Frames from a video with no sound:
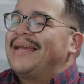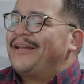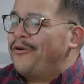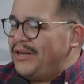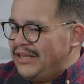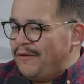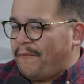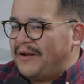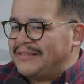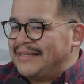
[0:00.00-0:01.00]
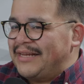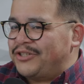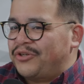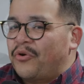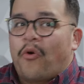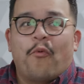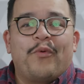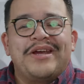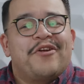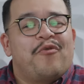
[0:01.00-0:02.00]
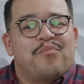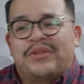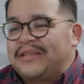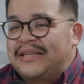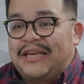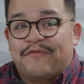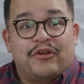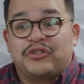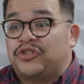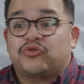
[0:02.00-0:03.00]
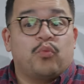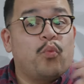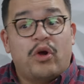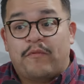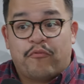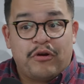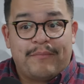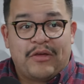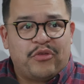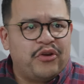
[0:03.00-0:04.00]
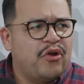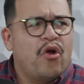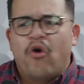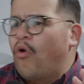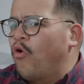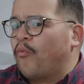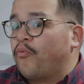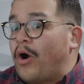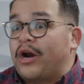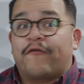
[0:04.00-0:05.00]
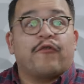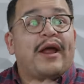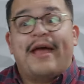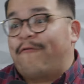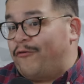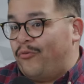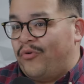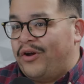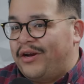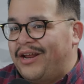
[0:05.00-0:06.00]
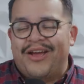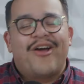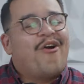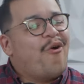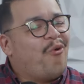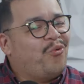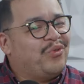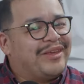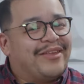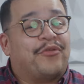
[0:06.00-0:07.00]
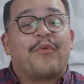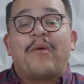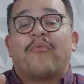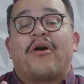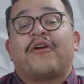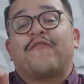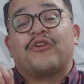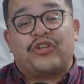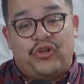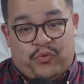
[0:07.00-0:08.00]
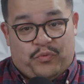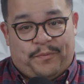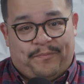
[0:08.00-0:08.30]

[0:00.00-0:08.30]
Here at Heat Press Nation, we don't believe there's just one print method or product for everyone, only the right product for you.